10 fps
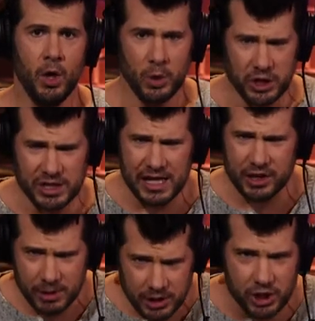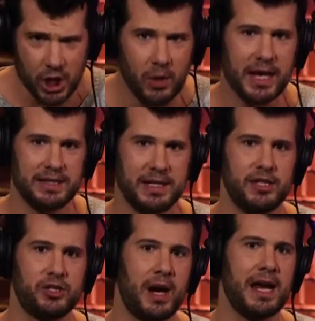Which is not so much a joke as it
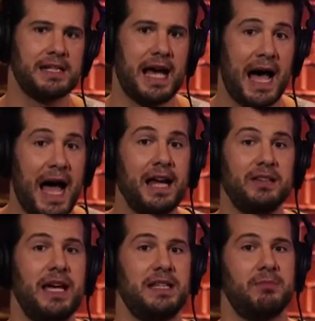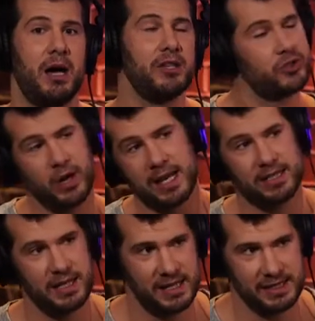is trying to highlight the
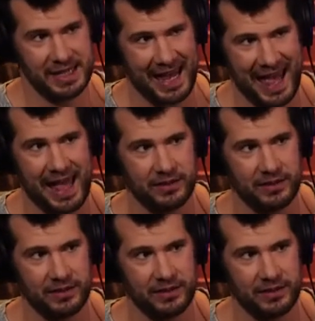monstrosity of this cat.